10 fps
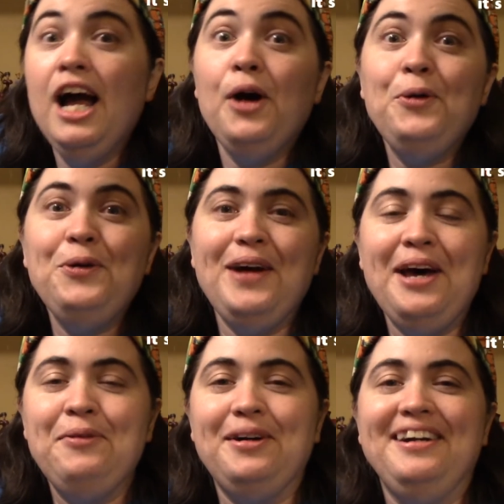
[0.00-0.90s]
Ooh,
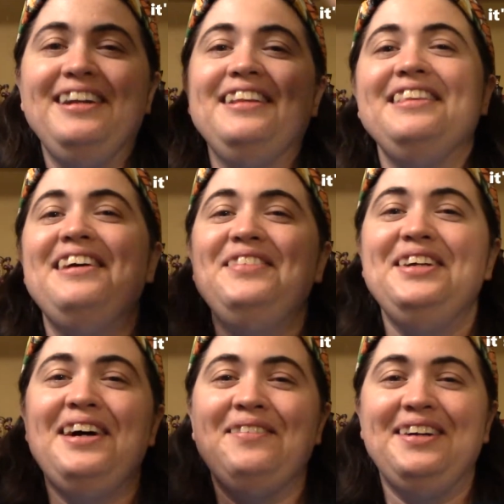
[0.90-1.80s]
Edward. Love you,
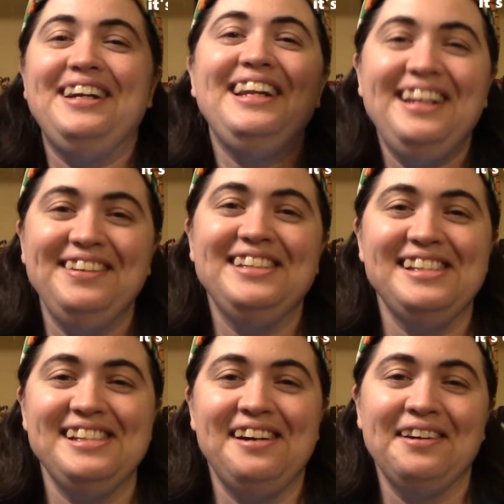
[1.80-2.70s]
Edward. He was the
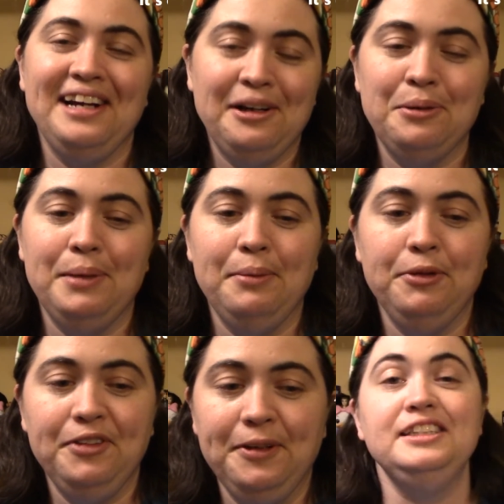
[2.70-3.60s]
sound guy on my
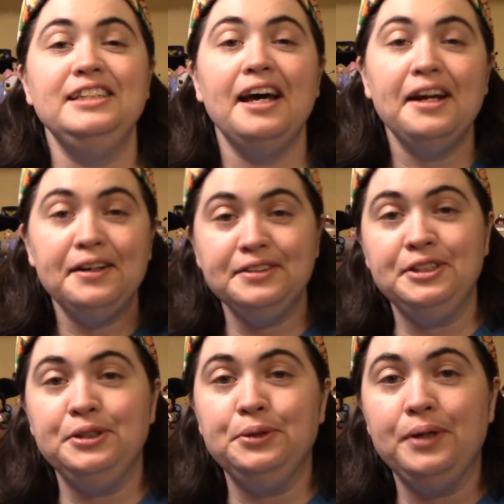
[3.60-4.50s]
movie. Shout out
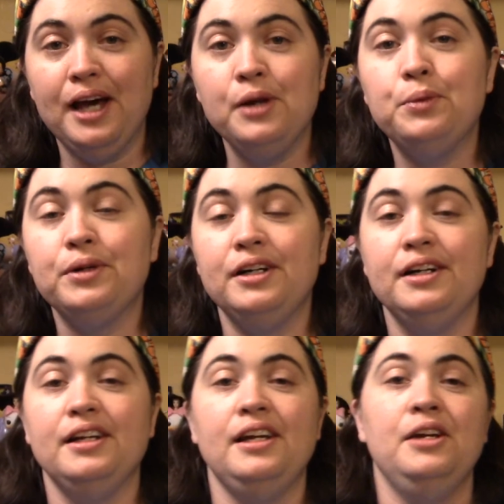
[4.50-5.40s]
to
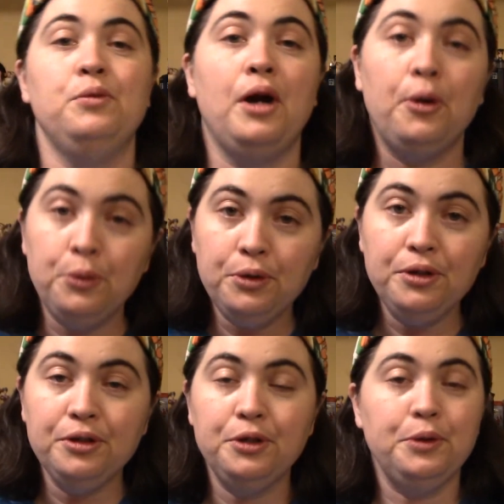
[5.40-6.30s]
Edward and
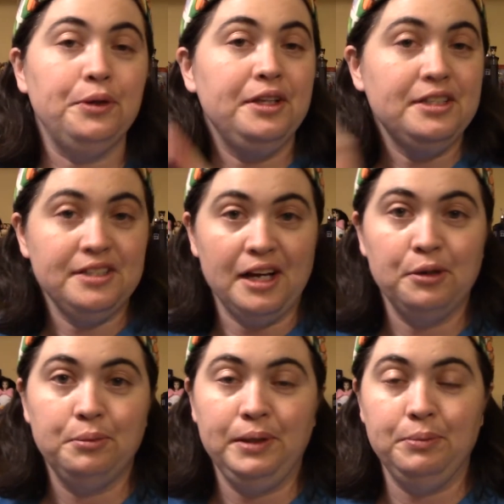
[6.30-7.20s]
Raul, who are the
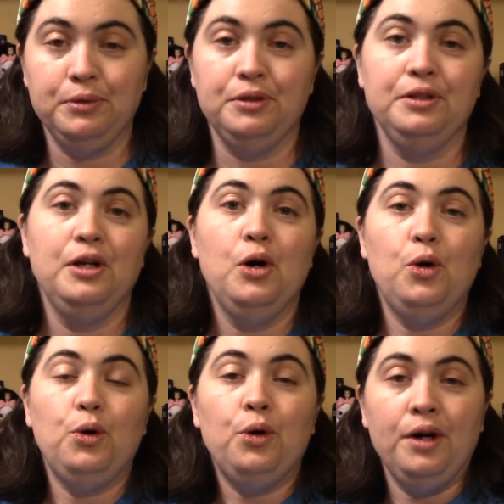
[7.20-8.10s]
sound people
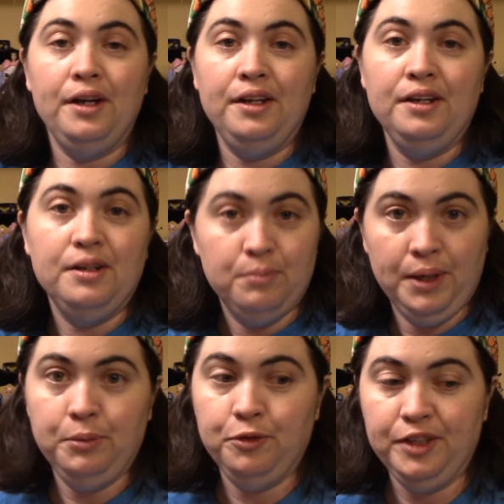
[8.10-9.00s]
on my
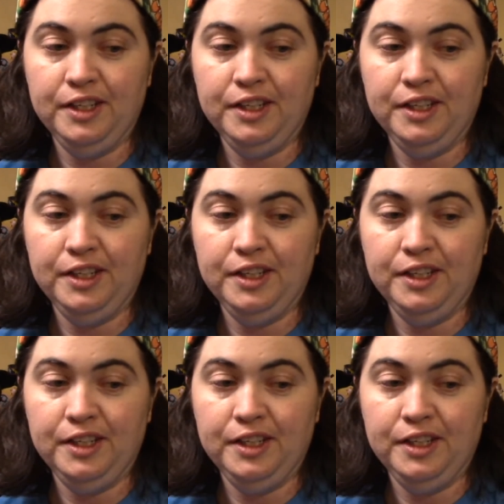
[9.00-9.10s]
movie.